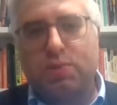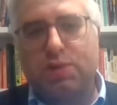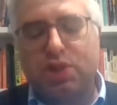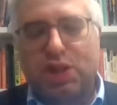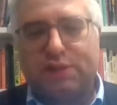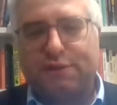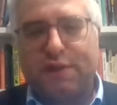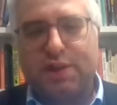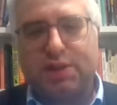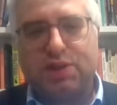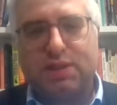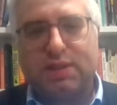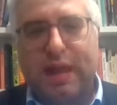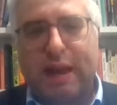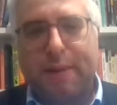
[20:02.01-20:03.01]
We just
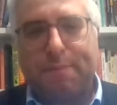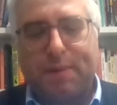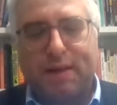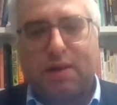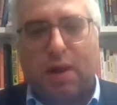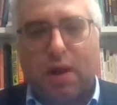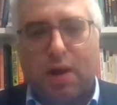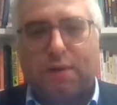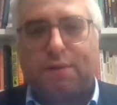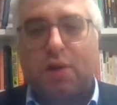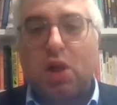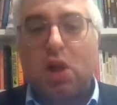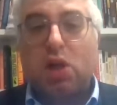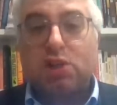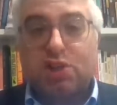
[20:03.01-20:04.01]
finished the topic of
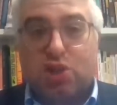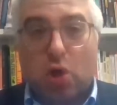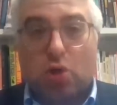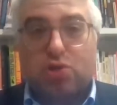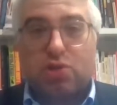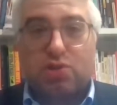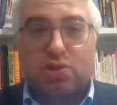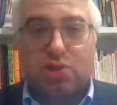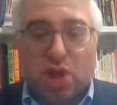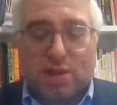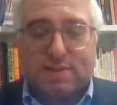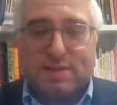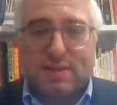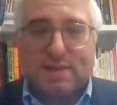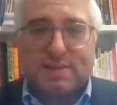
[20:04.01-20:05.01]
social
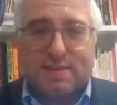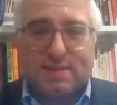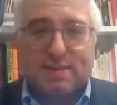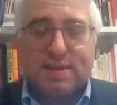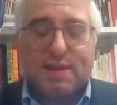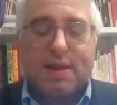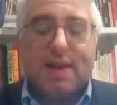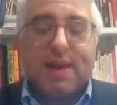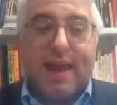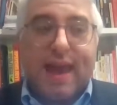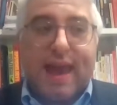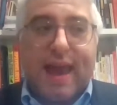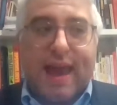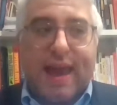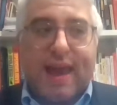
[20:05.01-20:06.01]
justice.
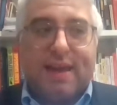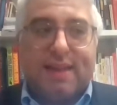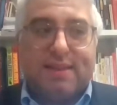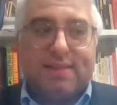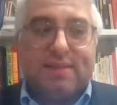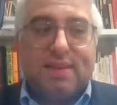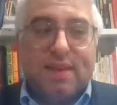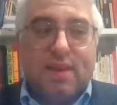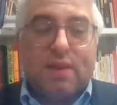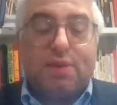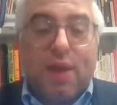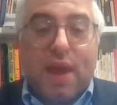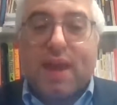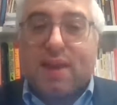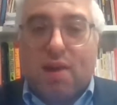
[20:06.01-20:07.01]
And
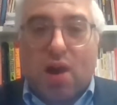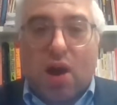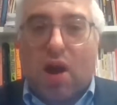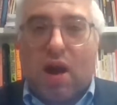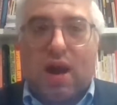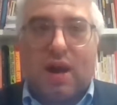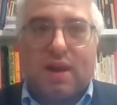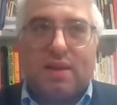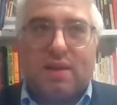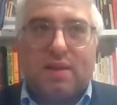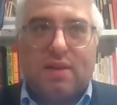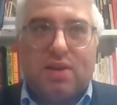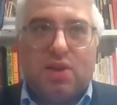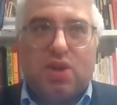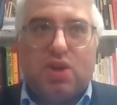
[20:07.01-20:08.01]
thank God
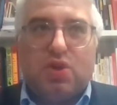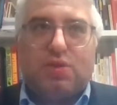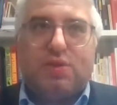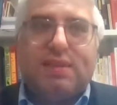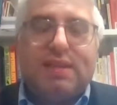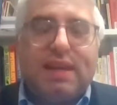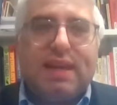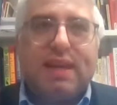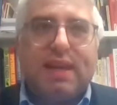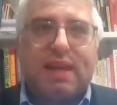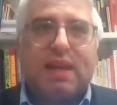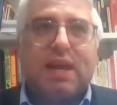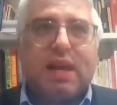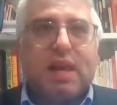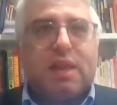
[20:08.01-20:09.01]
you
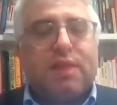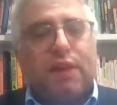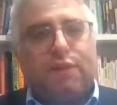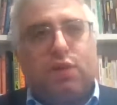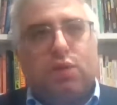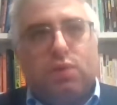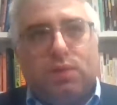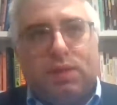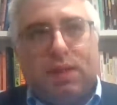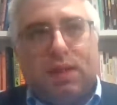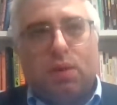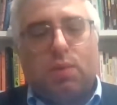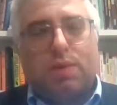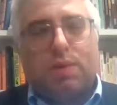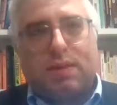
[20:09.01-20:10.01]
see that if you
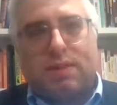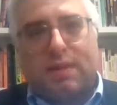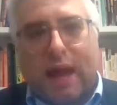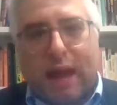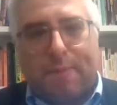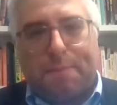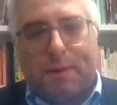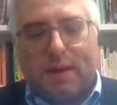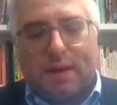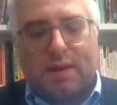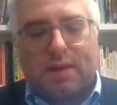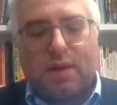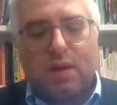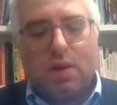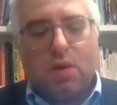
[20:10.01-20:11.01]
deal with a
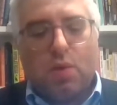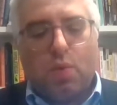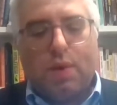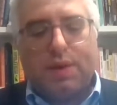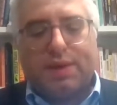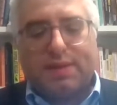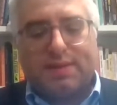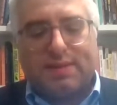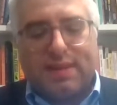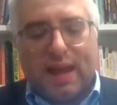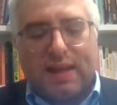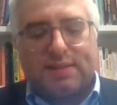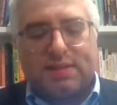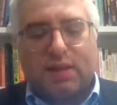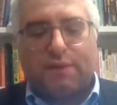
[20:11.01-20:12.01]
topic with a
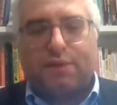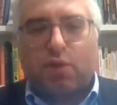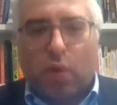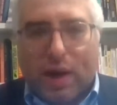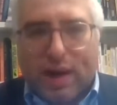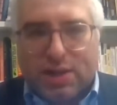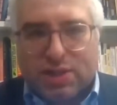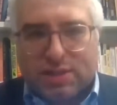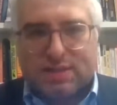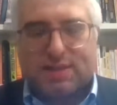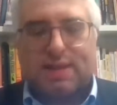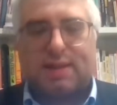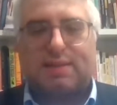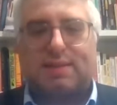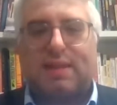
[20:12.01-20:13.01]
sense of
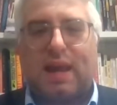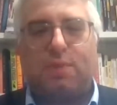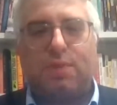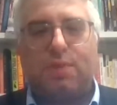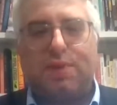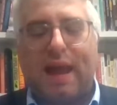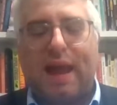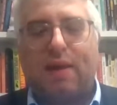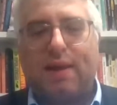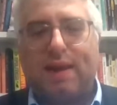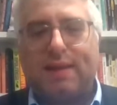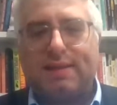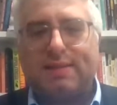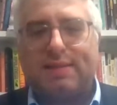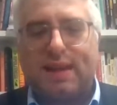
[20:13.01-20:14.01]
graciousness and without
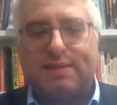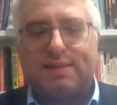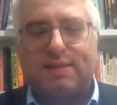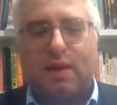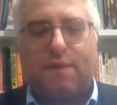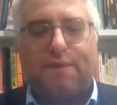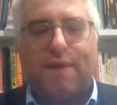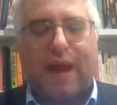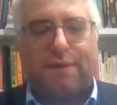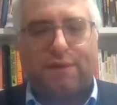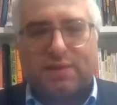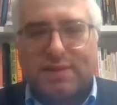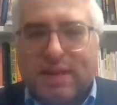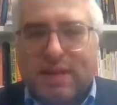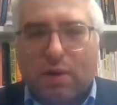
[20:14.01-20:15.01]
any sense of
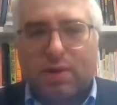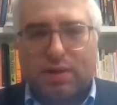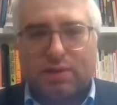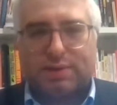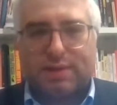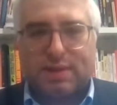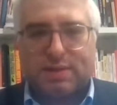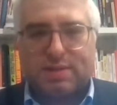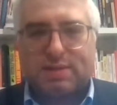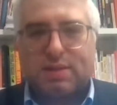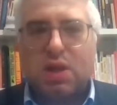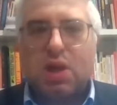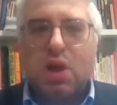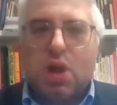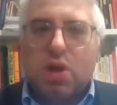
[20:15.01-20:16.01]
adversarialness,
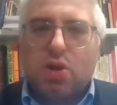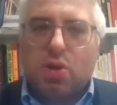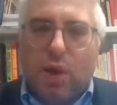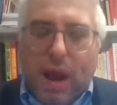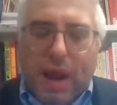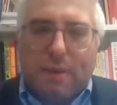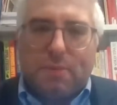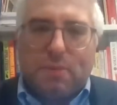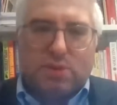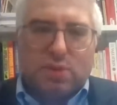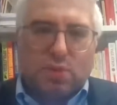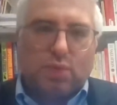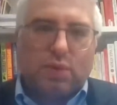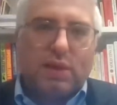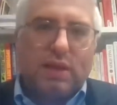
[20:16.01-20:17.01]
you're able
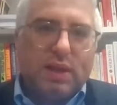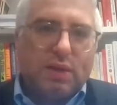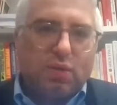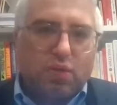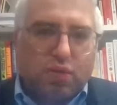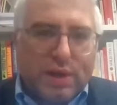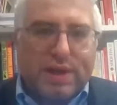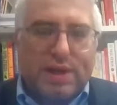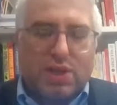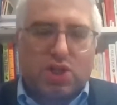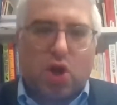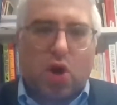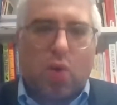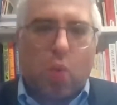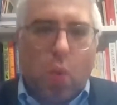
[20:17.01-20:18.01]
to really
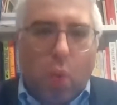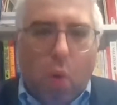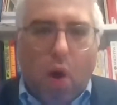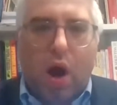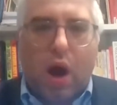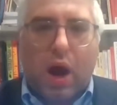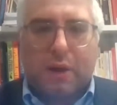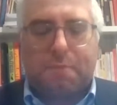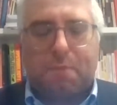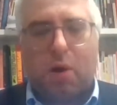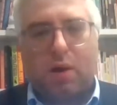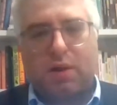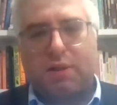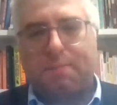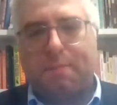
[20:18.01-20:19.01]
reach a wide
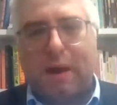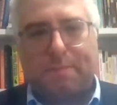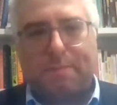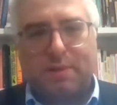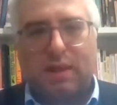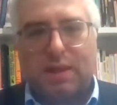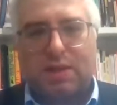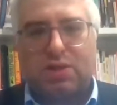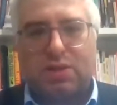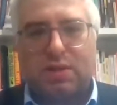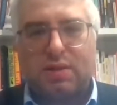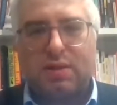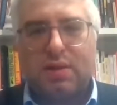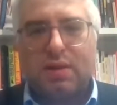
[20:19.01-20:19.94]
part of the population.